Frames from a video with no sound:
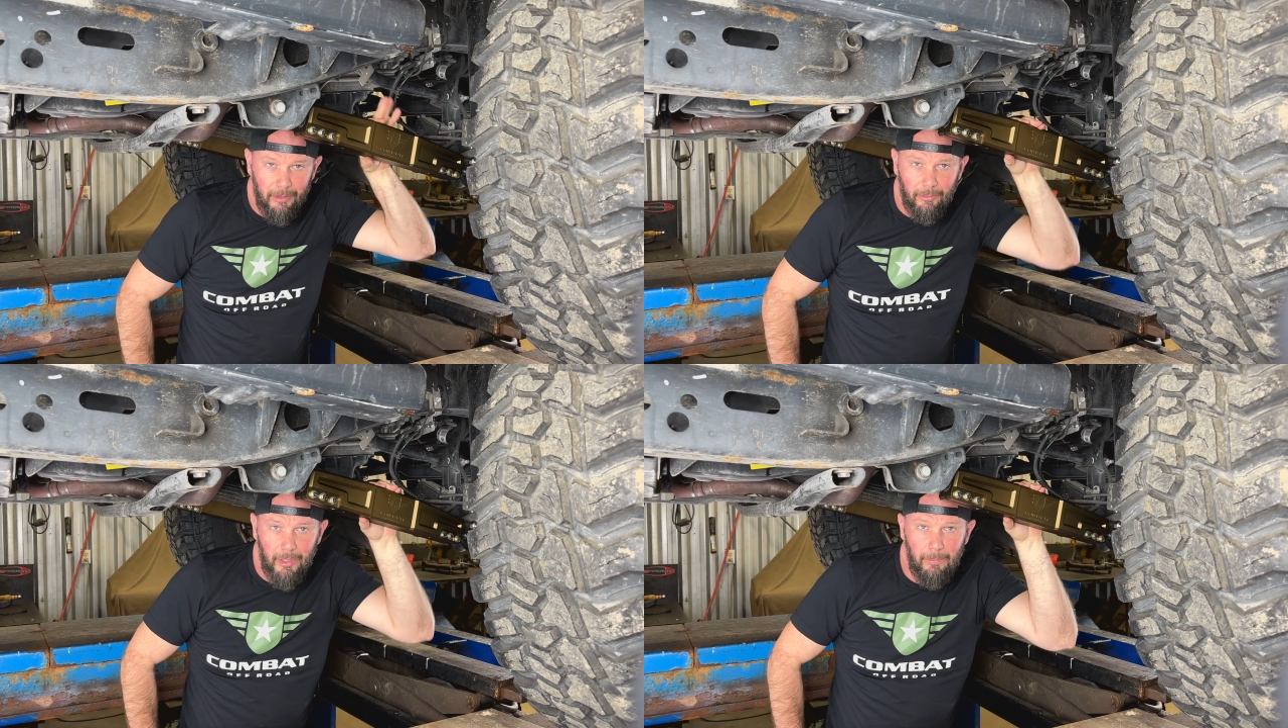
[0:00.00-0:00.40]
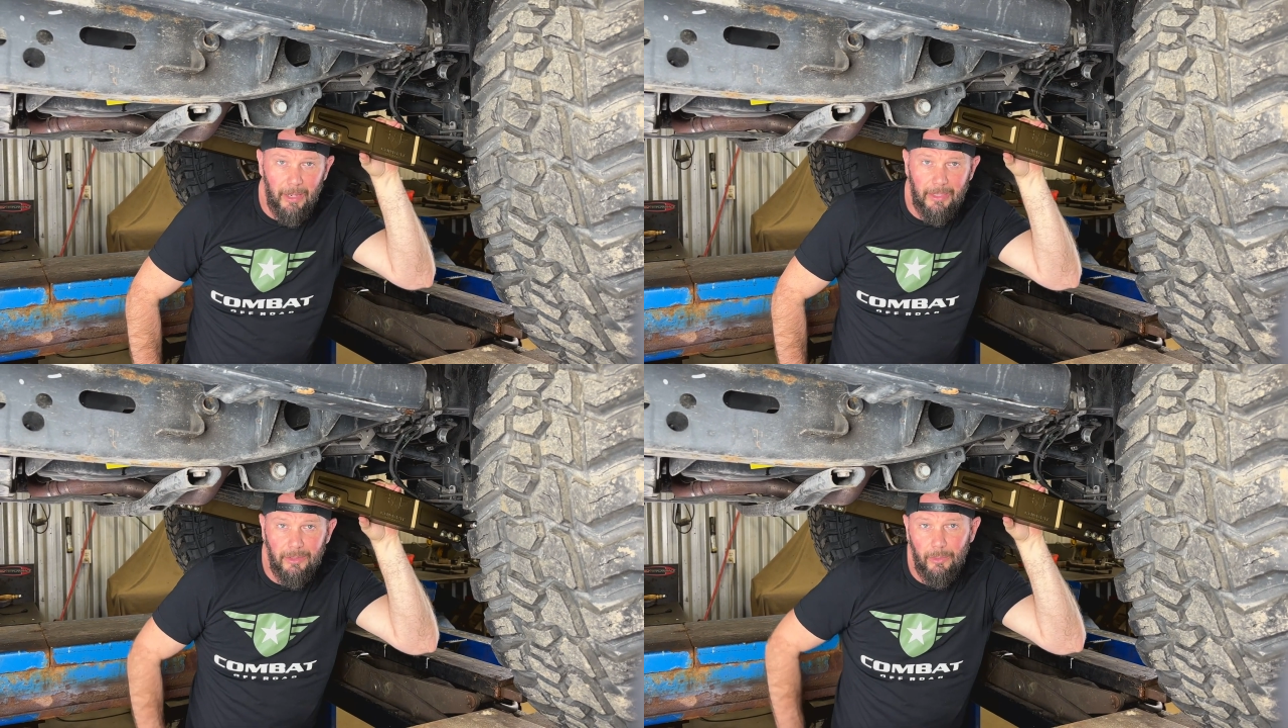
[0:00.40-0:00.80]
3
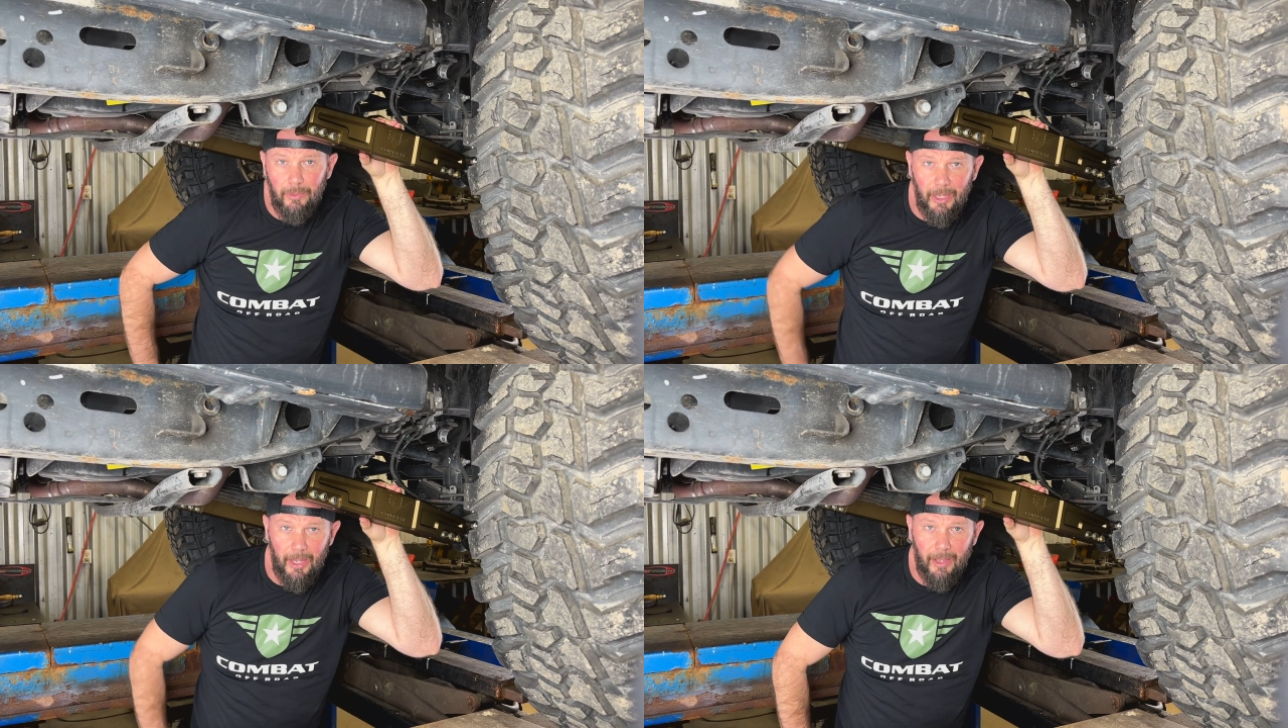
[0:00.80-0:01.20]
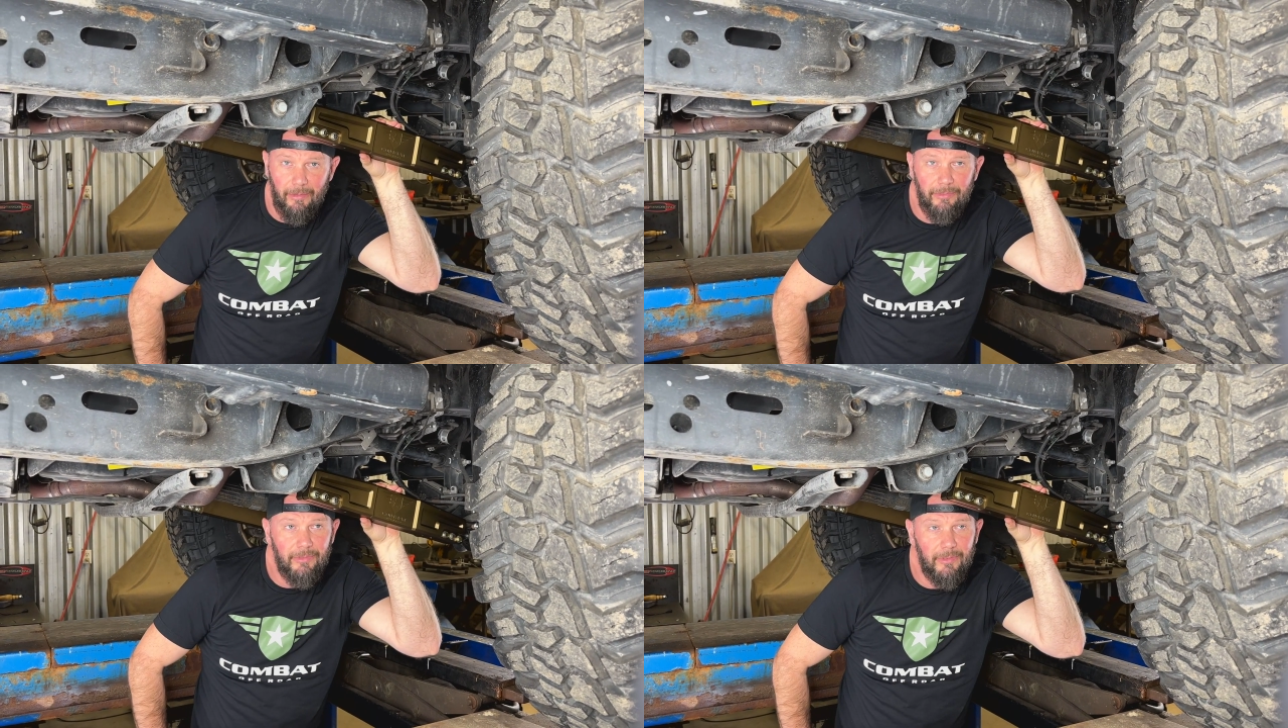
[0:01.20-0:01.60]
by 2.5
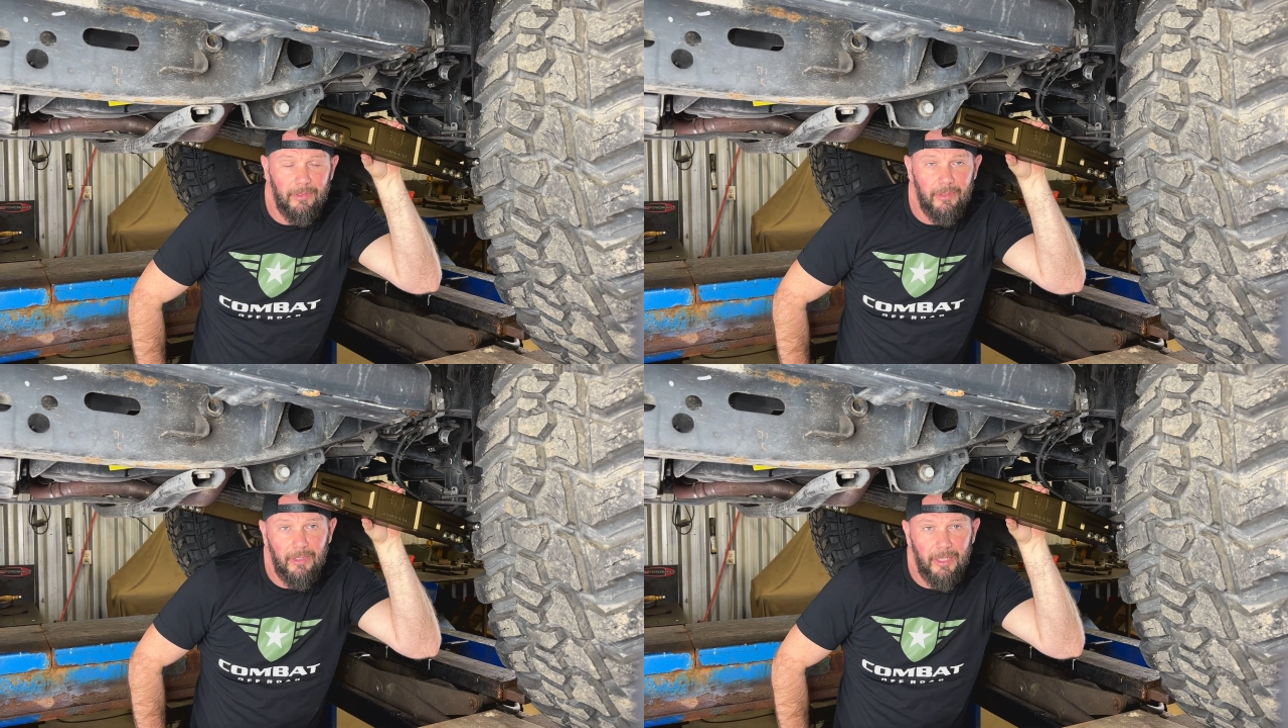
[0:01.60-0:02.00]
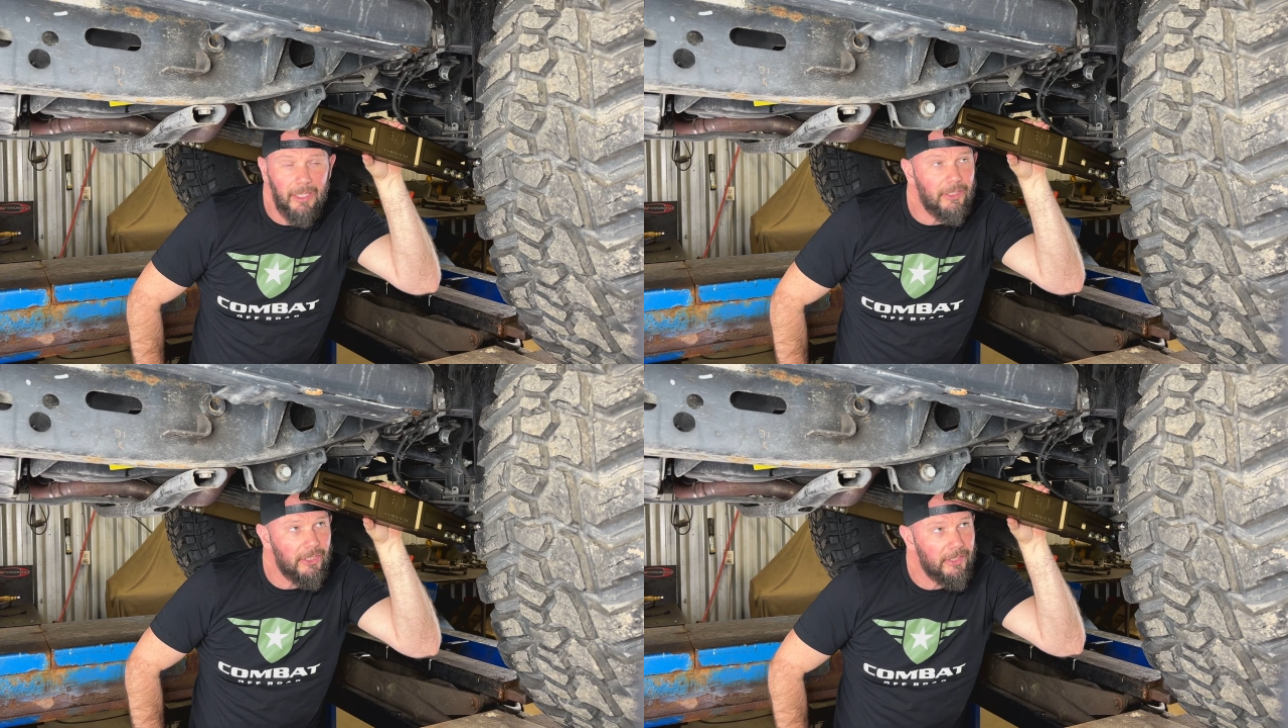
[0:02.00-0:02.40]

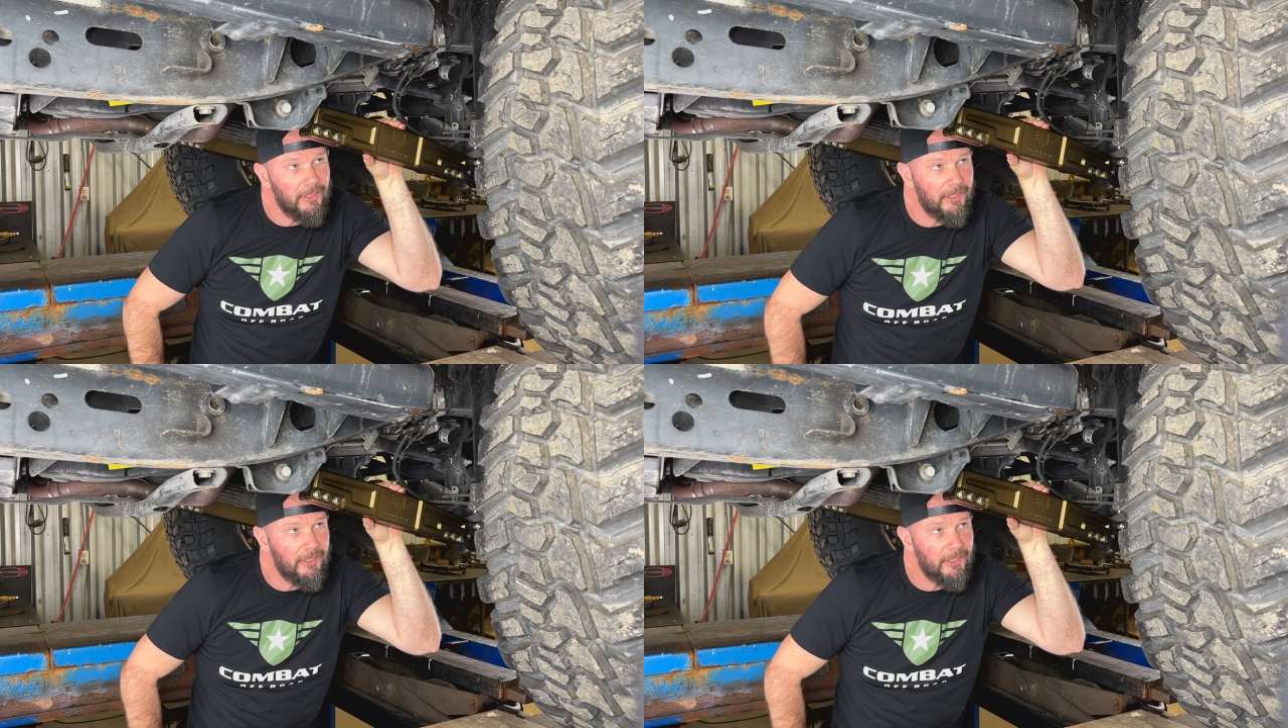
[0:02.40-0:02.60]
inches